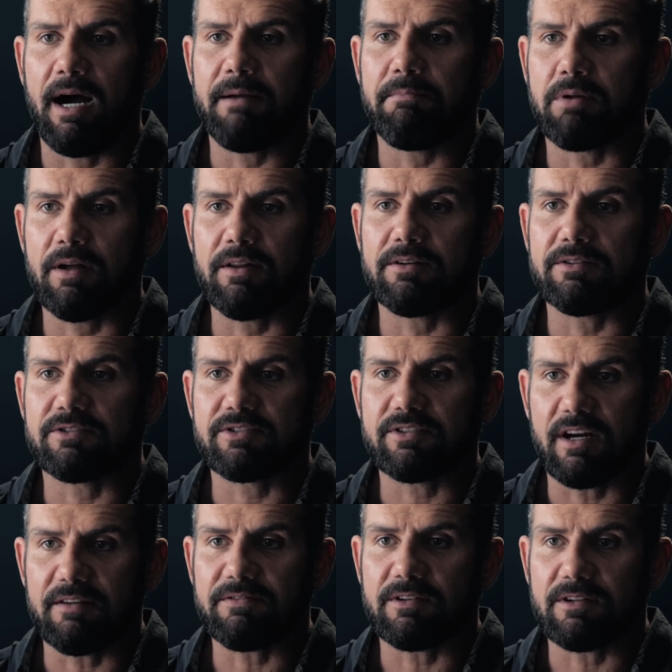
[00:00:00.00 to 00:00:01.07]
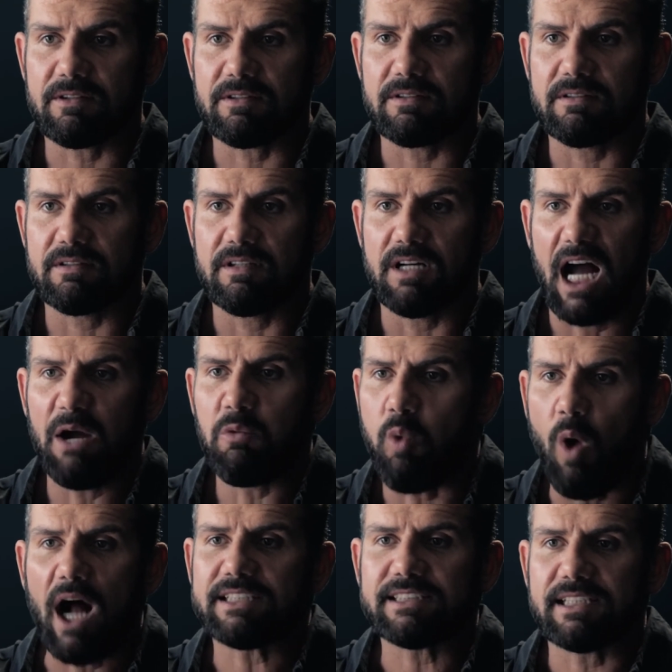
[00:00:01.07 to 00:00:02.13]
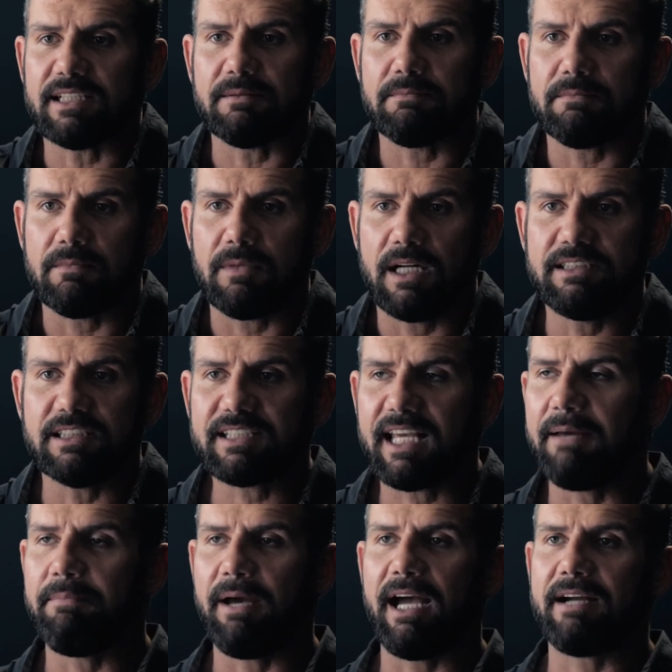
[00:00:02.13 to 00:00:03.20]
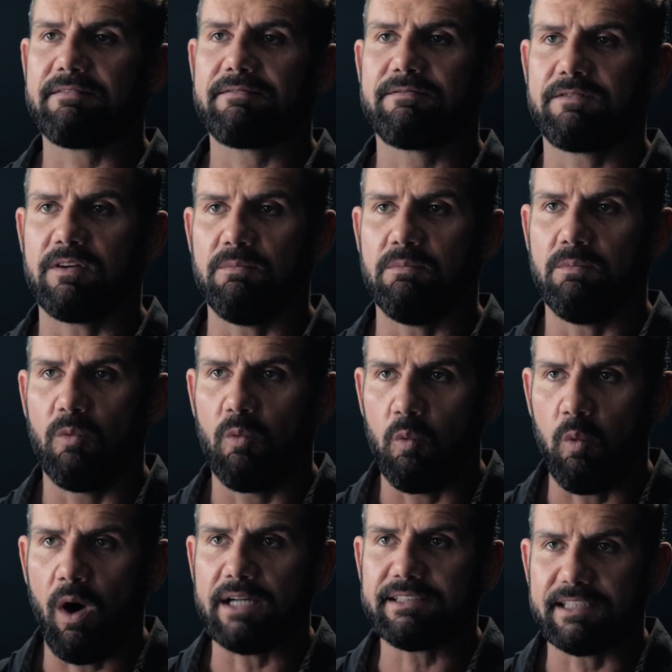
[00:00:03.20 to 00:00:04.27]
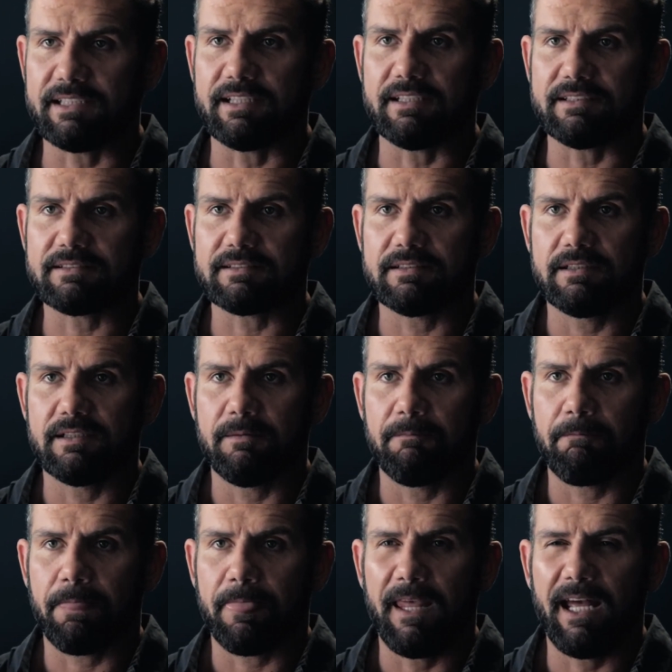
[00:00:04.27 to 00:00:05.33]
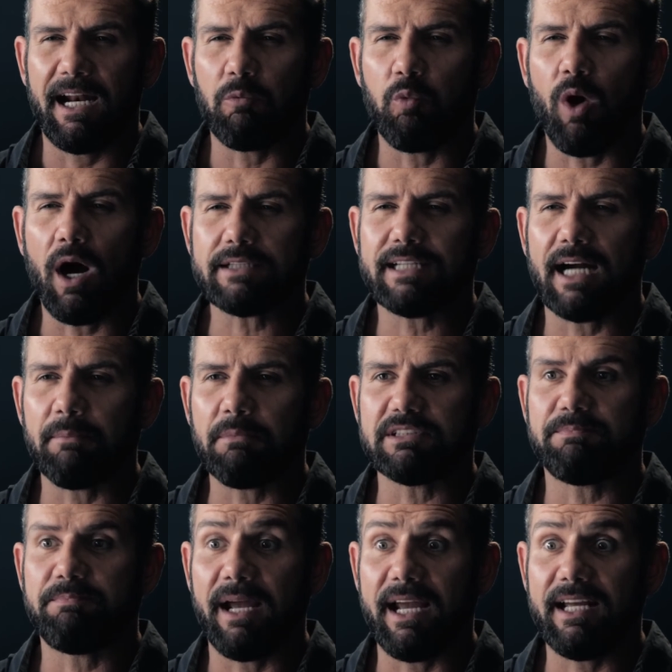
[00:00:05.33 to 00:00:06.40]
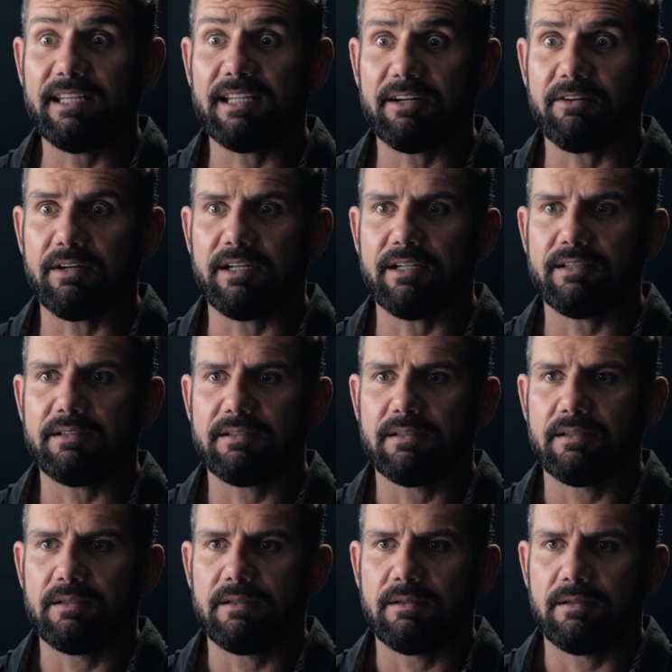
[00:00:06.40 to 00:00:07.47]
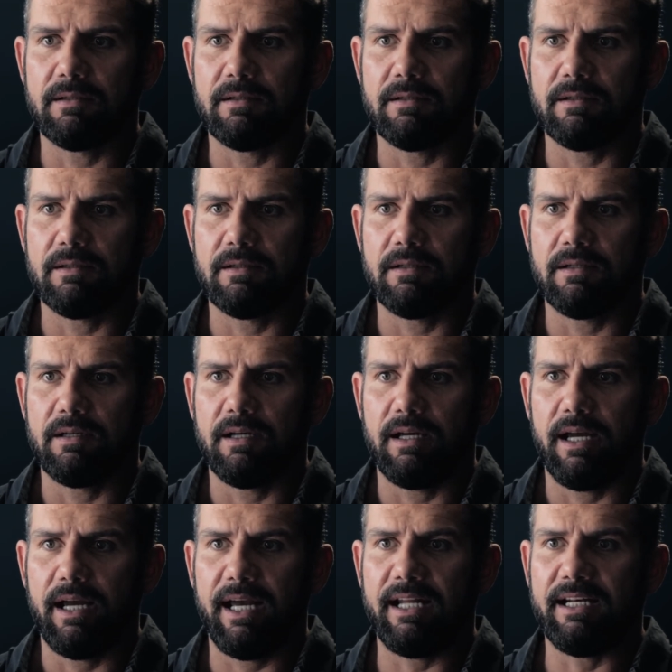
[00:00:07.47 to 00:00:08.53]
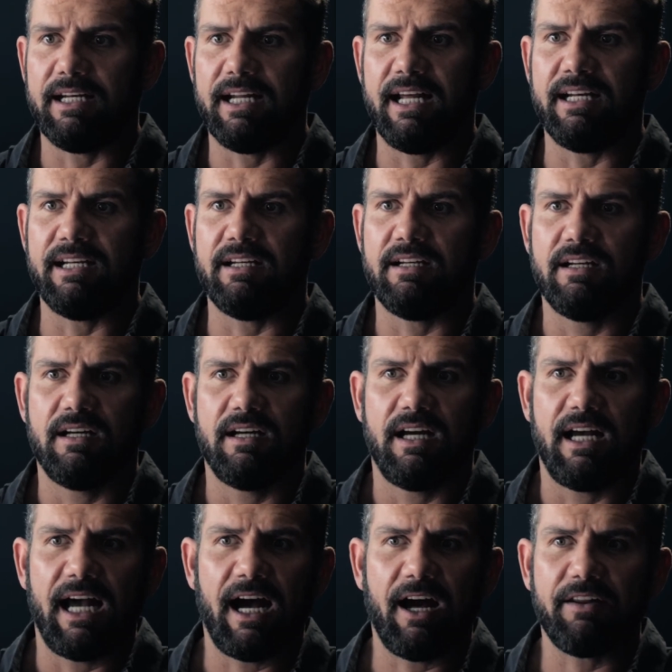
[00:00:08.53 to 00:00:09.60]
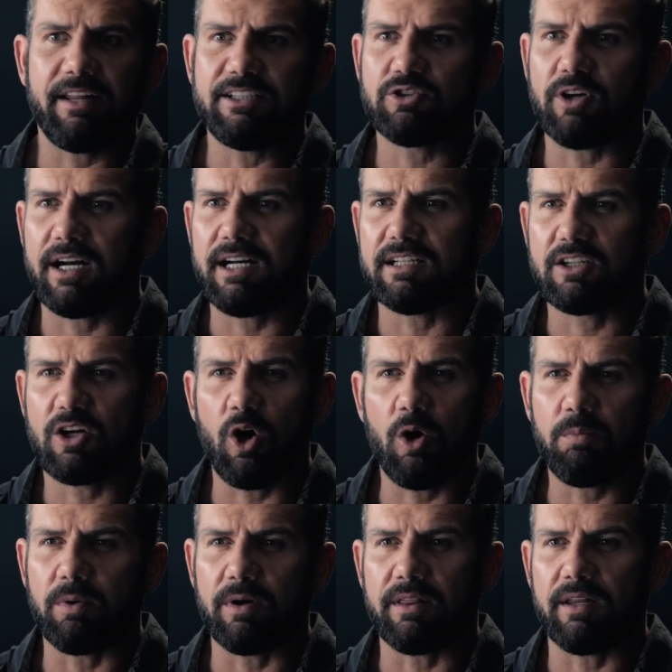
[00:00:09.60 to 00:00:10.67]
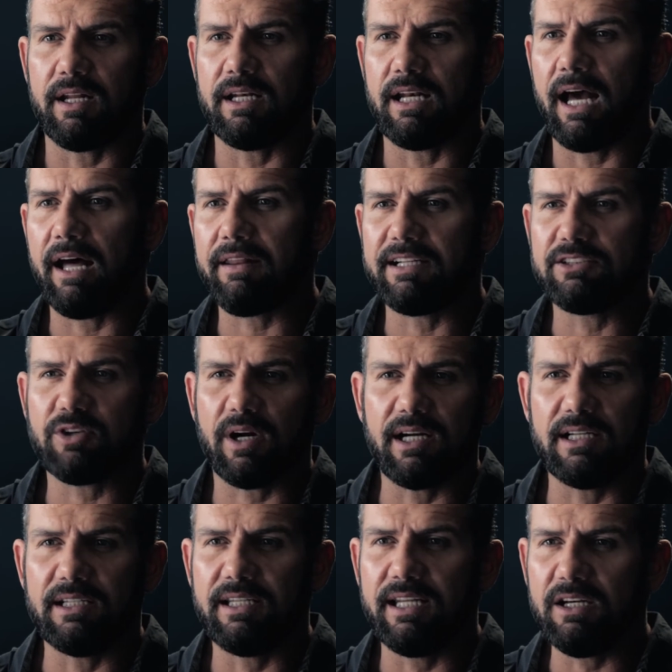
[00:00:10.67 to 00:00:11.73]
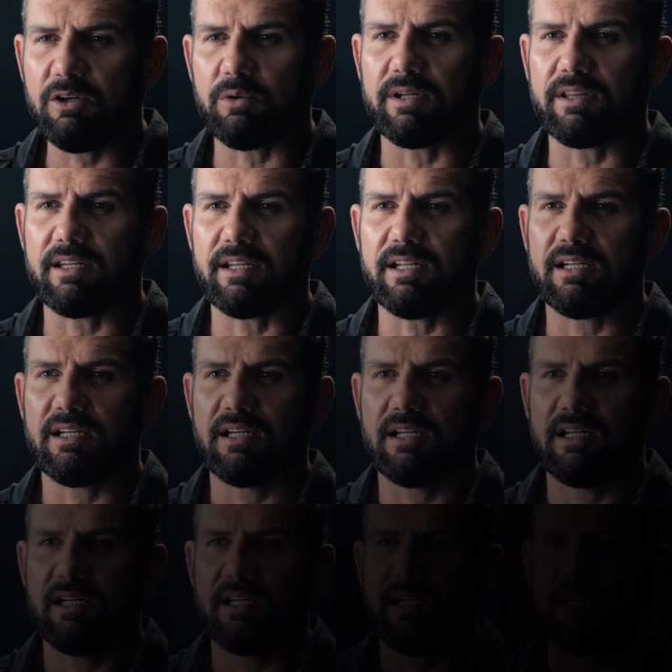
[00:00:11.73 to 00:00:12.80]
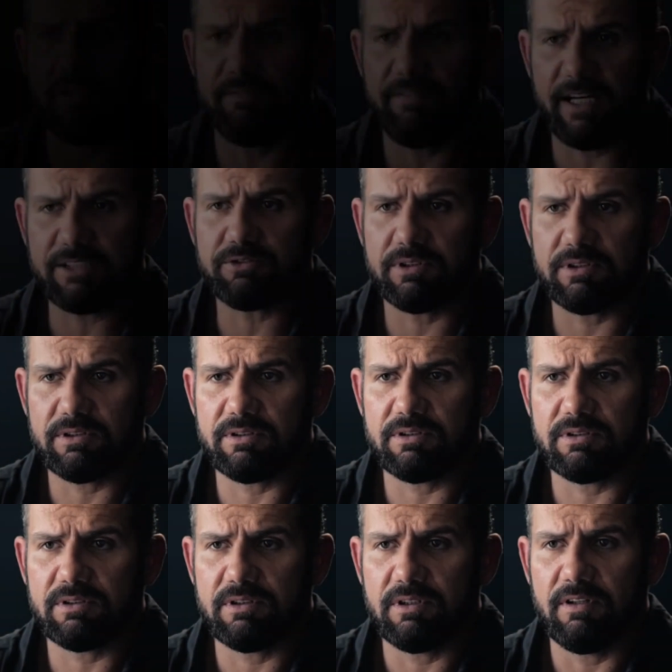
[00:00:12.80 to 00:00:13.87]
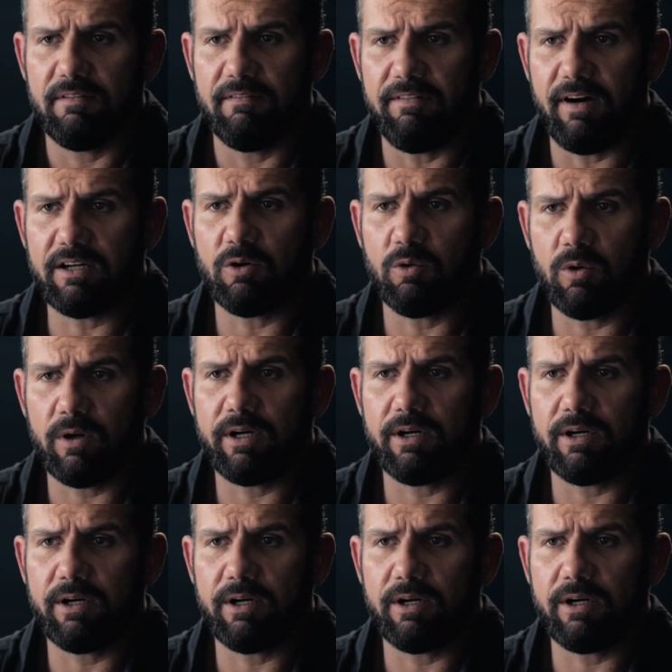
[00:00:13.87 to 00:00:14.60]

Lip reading: my brothers suffer, I watch them. I just came back from watching this, and I watch how much pain they're in, and how they try to cope with it, and how they try to deal with it. To the veteran, Vital